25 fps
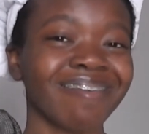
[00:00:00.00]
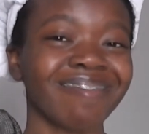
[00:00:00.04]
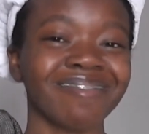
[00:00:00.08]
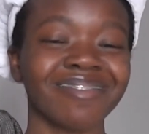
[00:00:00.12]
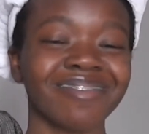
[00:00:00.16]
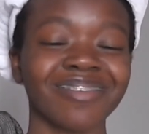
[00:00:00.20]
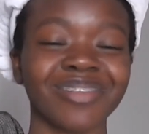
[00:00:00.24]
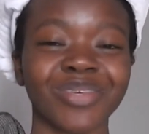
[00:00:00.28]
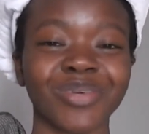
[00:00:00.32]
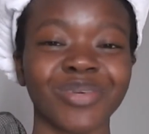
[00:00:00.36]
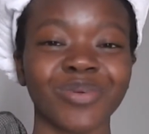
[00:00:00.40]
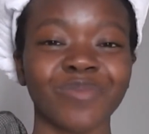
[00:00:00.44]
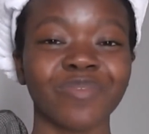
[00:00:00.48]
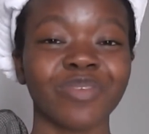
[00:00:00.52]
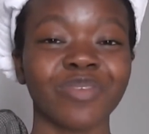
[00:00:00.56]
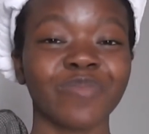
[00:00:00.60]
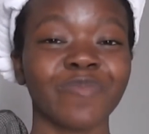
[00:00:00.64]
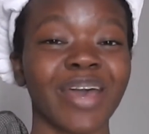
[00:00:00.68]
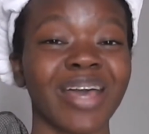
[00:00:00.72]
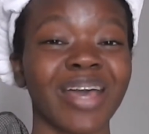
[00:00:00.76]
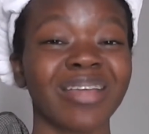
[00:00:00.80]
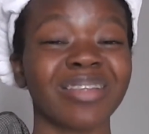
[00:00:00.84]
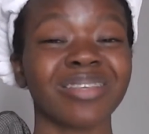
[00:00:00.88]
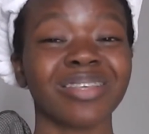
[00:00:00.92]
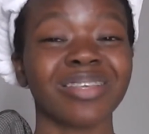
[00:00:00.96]
used to do as
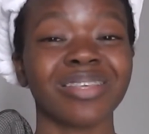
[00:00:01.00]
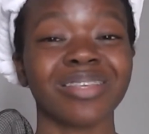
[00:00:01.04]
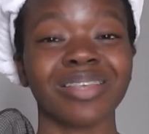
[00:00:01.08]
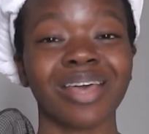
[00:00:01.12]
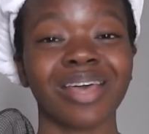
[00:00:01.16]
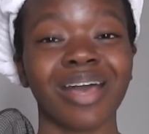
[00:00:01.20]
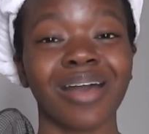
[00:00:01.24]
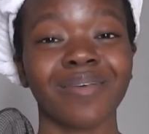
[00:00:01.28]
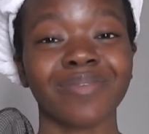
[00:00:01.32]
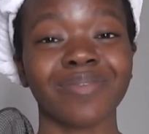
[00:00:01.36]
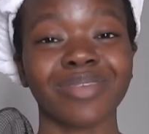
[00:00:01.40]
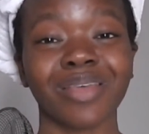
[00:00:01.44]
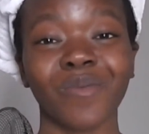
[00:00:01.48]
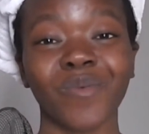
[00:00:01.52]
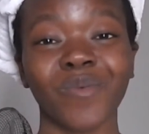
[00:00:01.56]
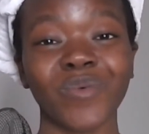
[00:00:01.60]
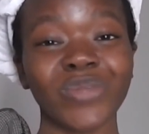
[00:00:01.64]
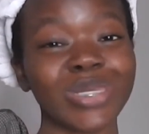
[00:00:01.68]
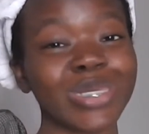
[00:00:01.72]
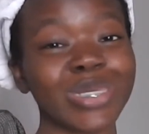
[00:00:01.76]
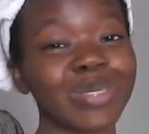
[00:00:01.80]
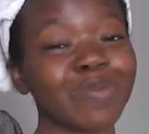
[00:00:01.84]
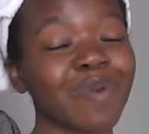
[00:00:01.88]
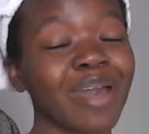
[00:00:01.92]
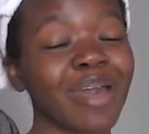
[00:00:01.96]
bad as it sounds like
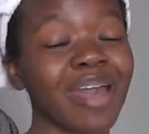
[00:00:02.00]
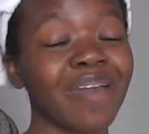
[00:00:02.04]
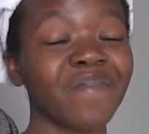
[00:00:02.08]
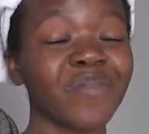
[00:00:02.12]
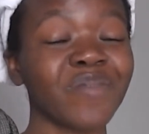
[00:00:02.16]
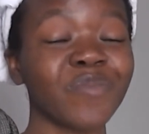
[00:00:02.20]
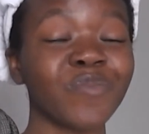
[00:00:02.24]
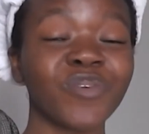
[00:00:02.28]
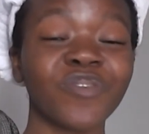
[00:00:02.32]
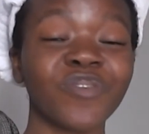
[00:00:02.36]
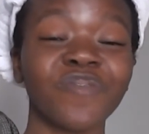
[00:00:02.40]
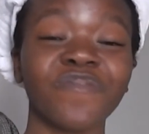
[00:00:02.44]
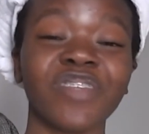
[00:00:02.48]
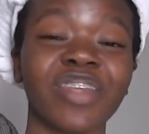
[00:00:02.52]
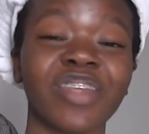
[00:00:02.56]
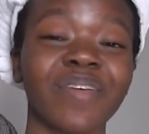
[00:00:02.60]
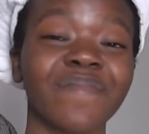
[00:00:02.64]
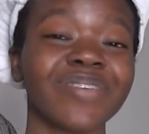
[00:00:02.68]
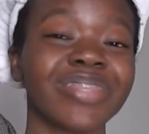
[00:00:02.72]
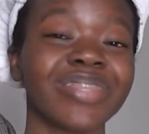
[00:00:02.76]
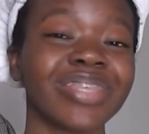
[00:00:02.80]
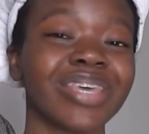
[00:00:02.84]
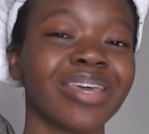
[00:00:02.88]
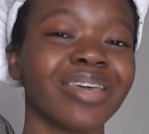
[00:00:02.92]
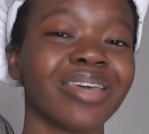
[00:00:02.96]
watching my every move and
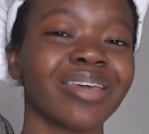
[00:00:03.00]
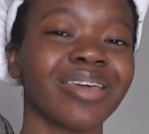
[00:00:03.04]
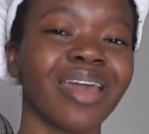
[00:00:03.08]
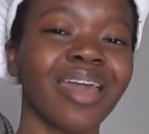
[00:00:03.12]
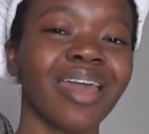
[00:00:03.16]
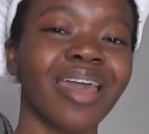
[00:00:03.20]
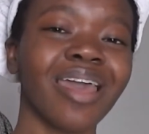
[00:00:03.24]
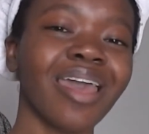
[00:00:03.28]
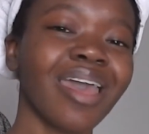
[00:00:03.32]
everything